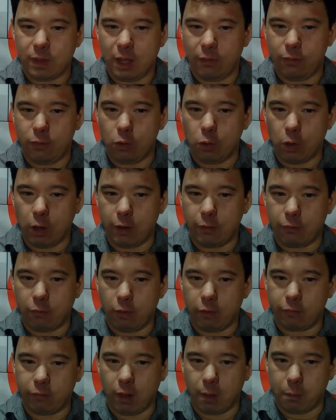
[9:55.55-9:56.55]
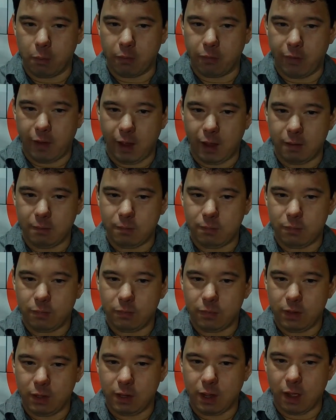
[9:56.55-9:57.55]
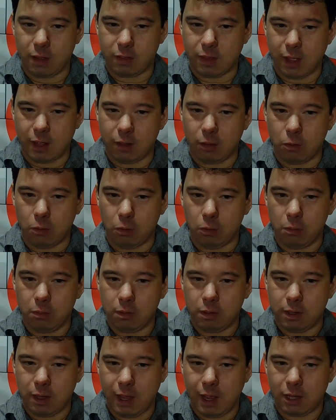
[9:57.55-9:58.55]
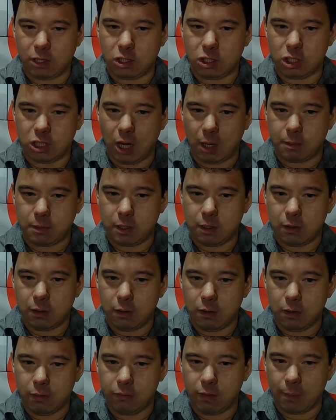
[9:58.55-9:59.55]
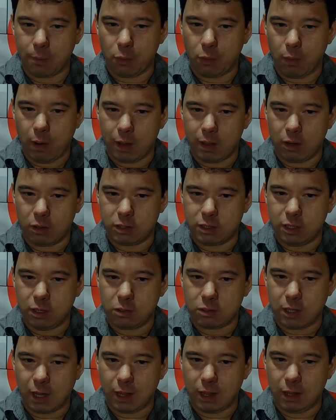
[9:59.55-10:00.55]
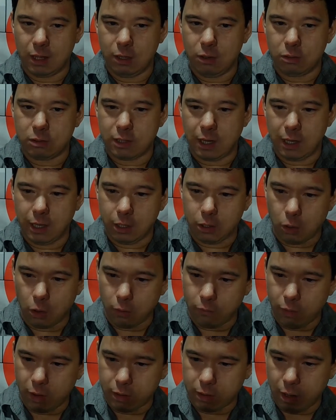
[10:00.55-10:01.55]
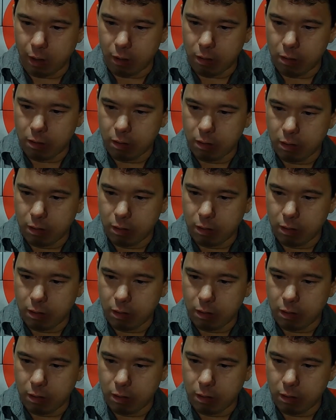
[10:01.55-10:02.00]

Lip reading: If you're a front flipper fan, you got that little S-shaped flipper right there. See, there's that little tiny curve right there.